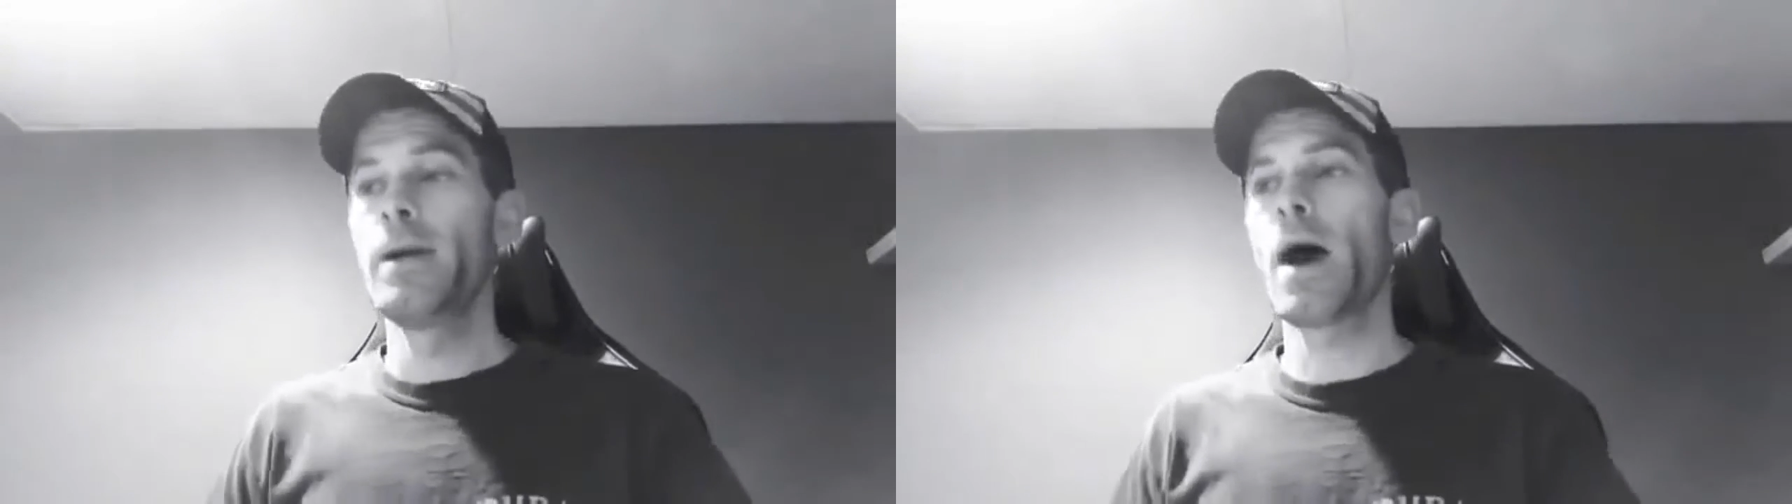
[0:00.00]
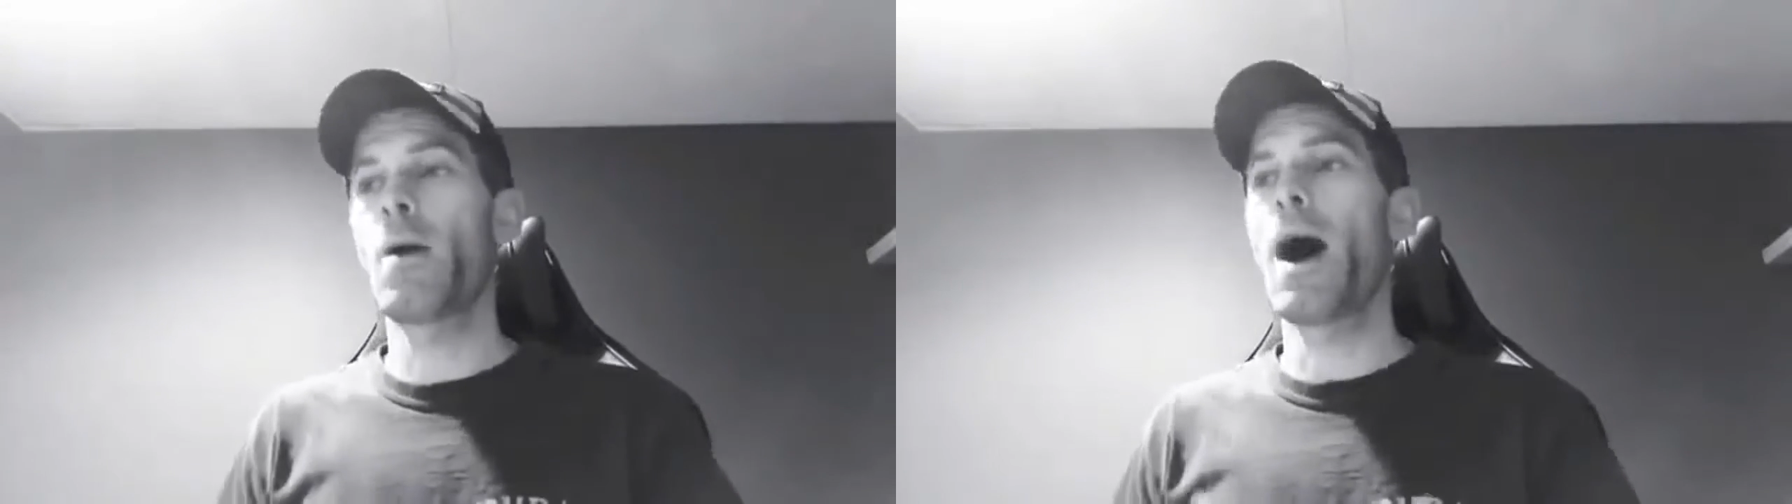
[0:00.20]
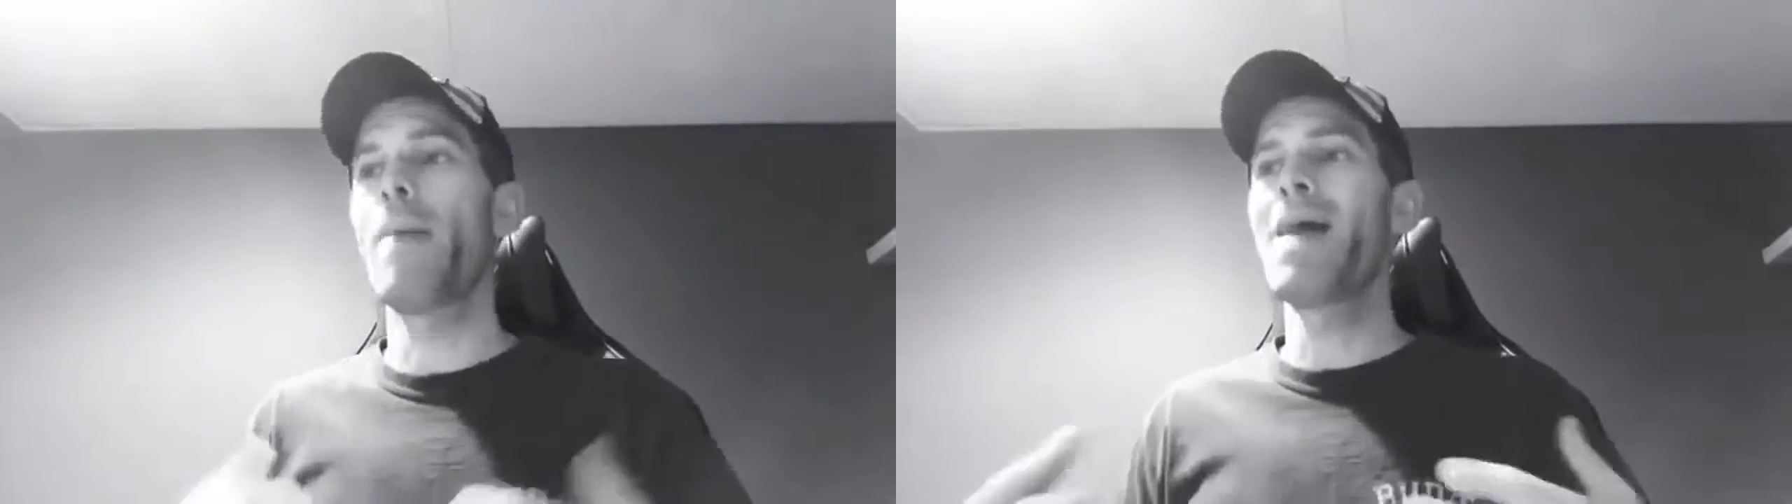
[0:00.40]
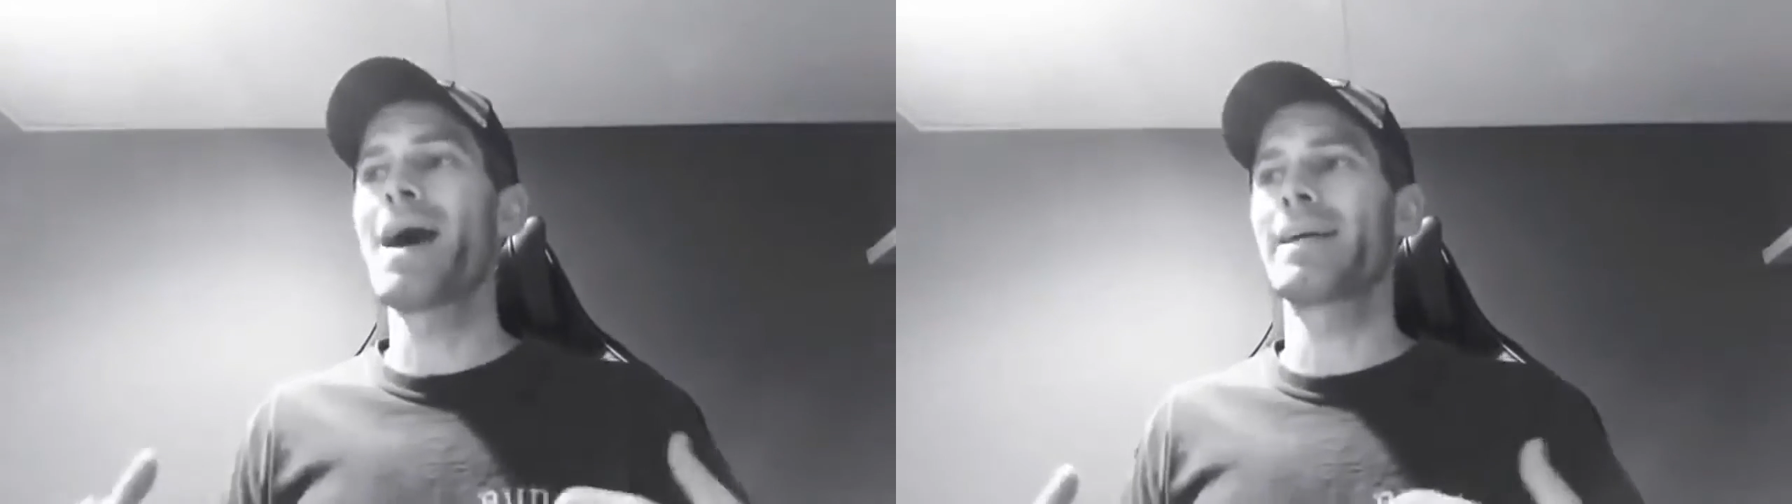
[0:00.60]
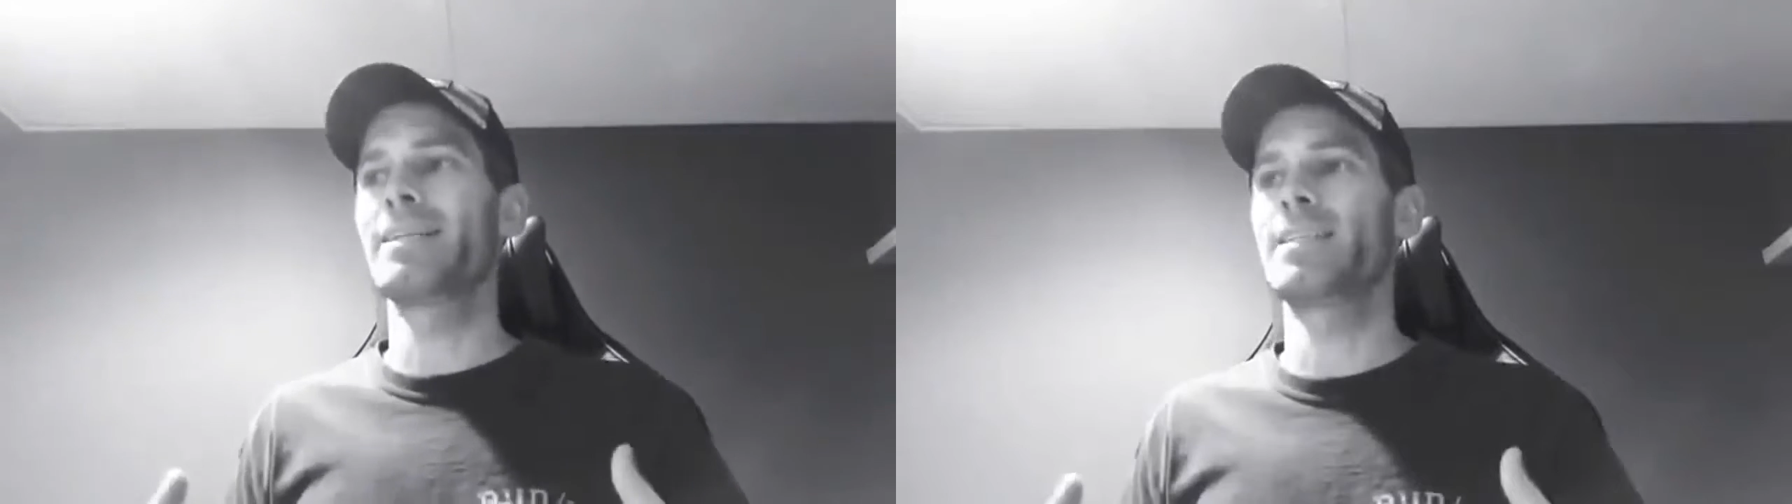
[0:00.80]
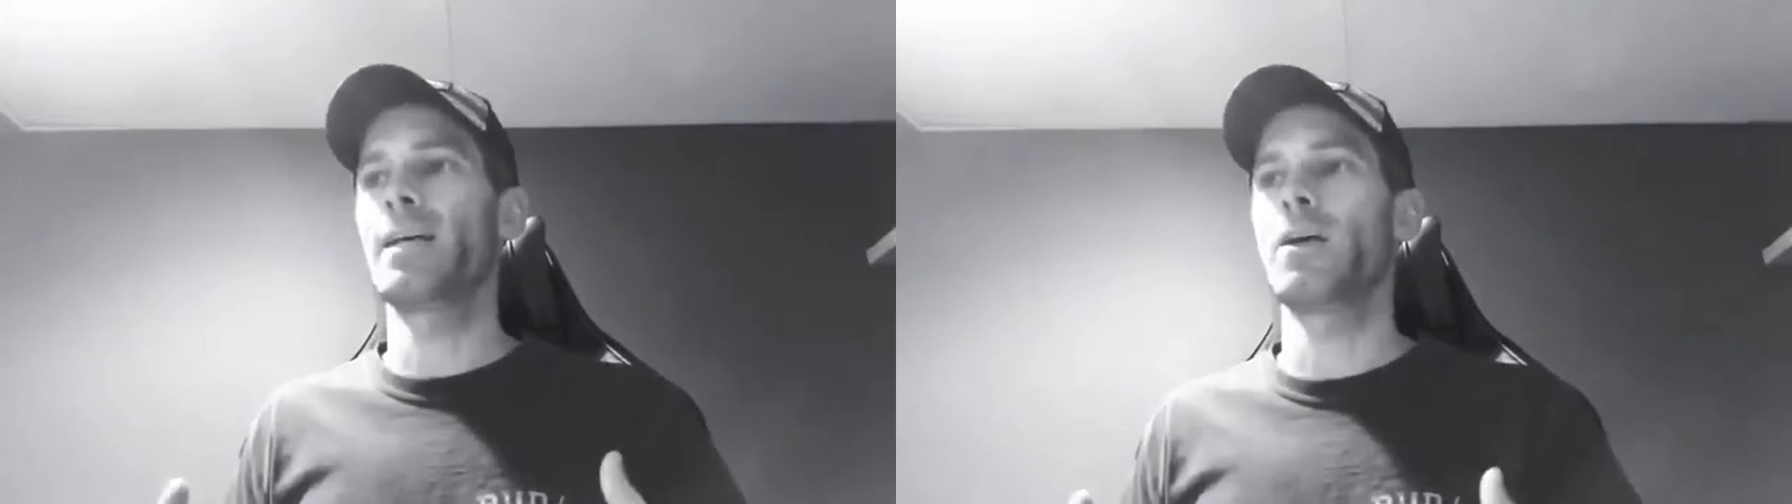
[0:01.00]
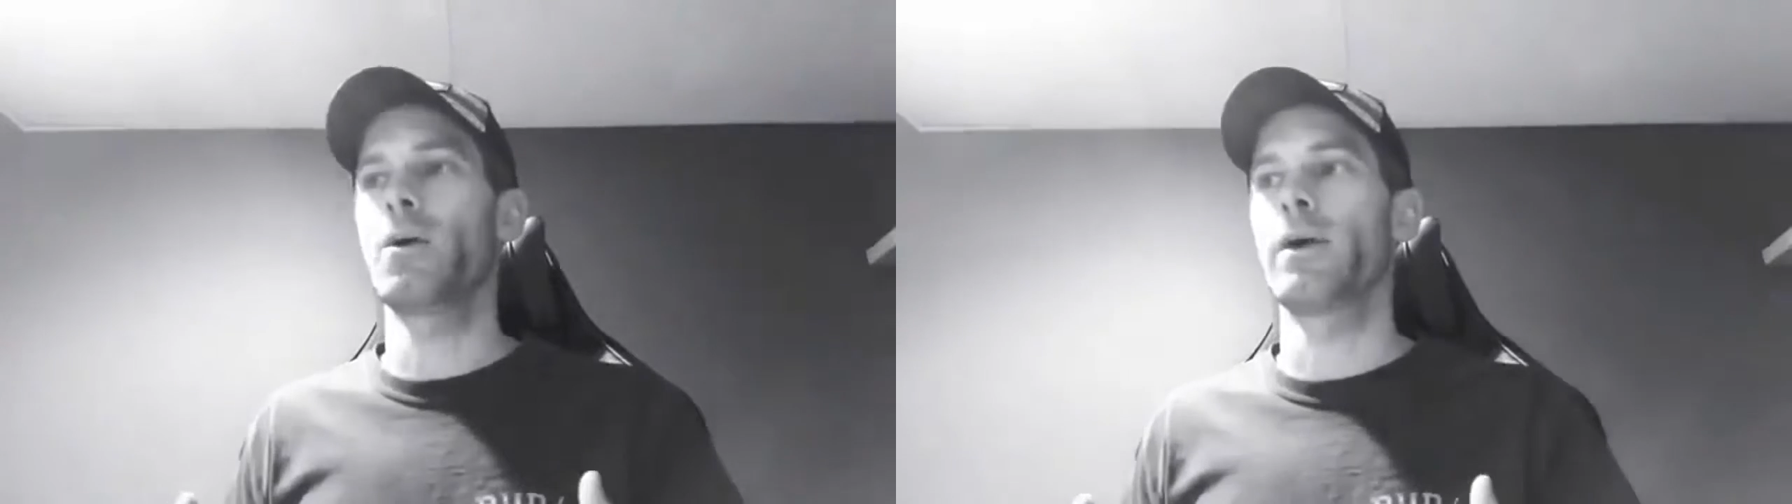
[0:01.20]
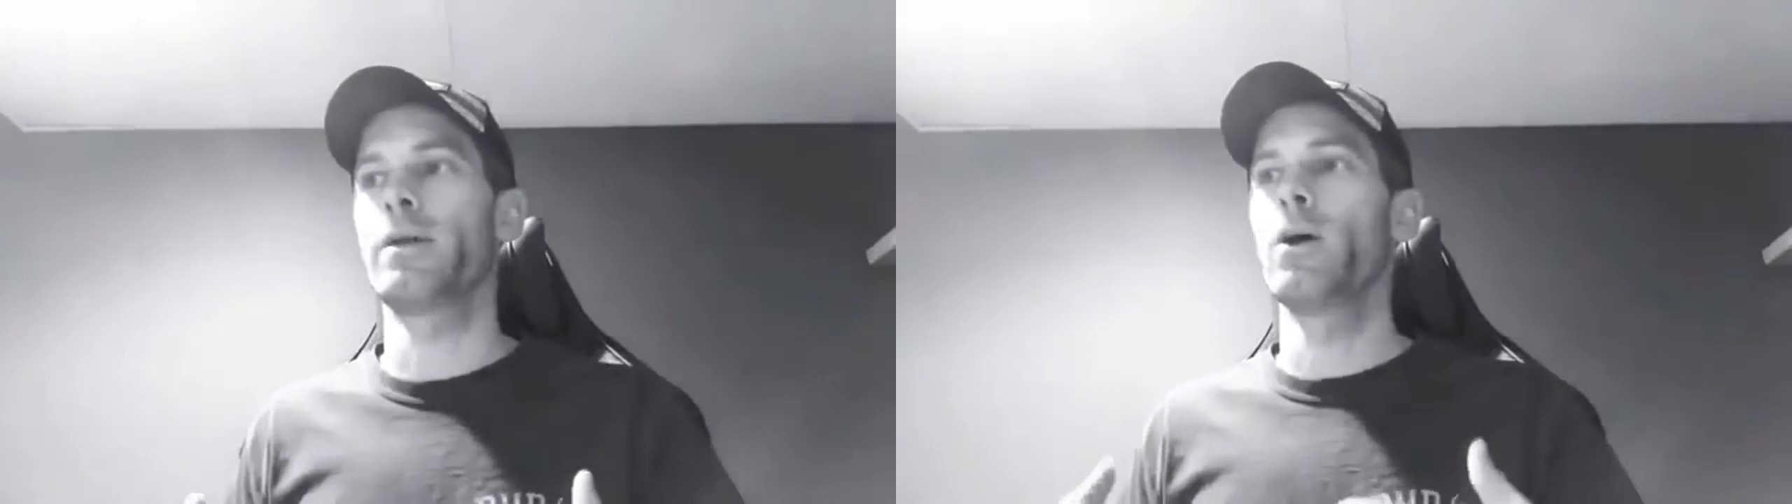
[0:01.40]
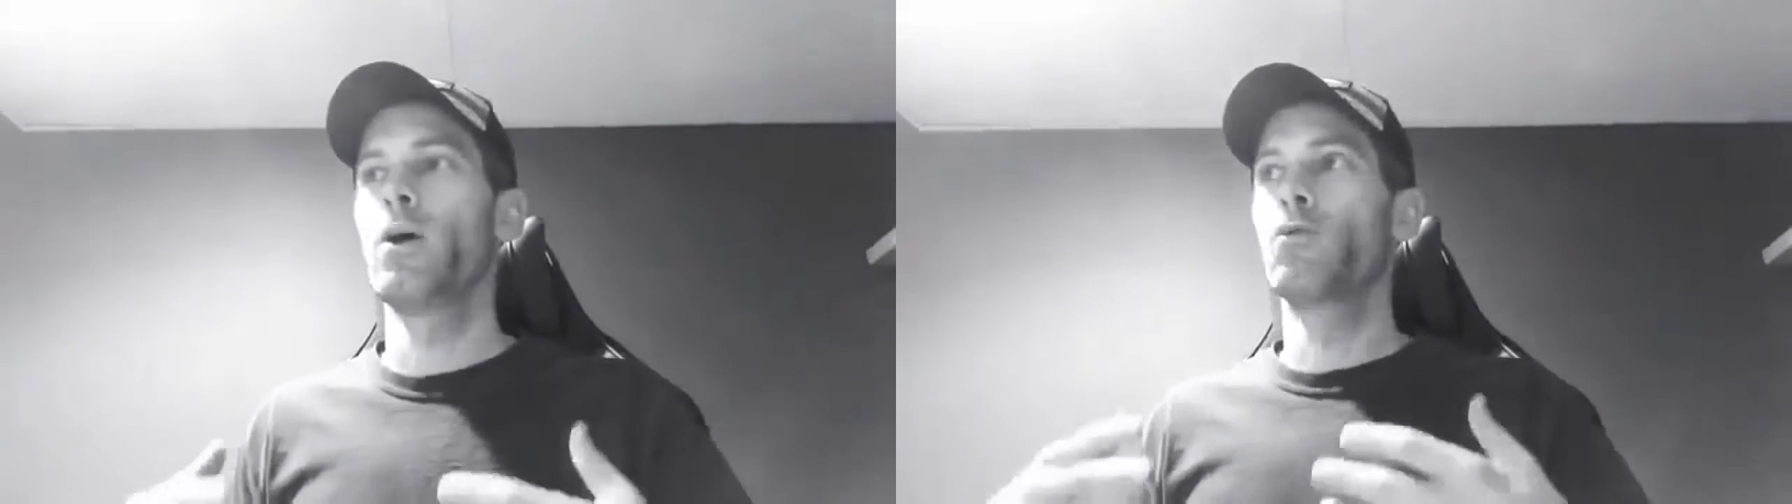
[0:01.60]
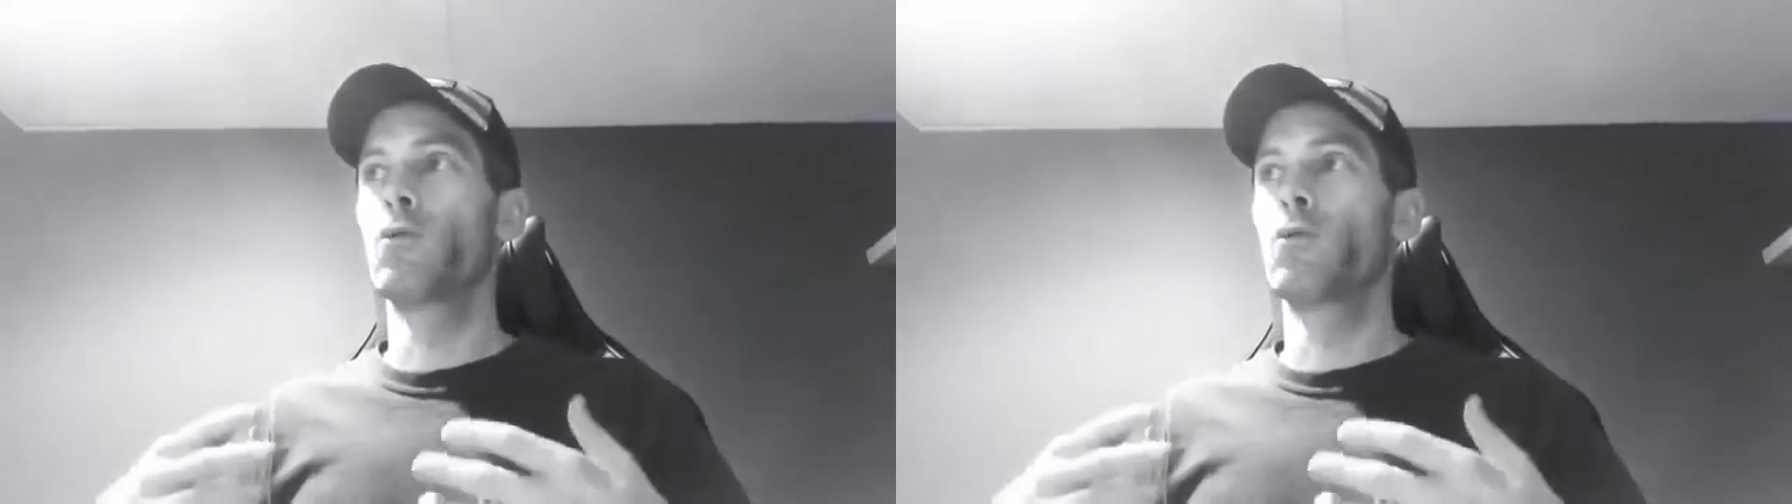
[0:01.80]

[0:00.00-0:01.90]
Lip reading: Now, I'm not going to sit here and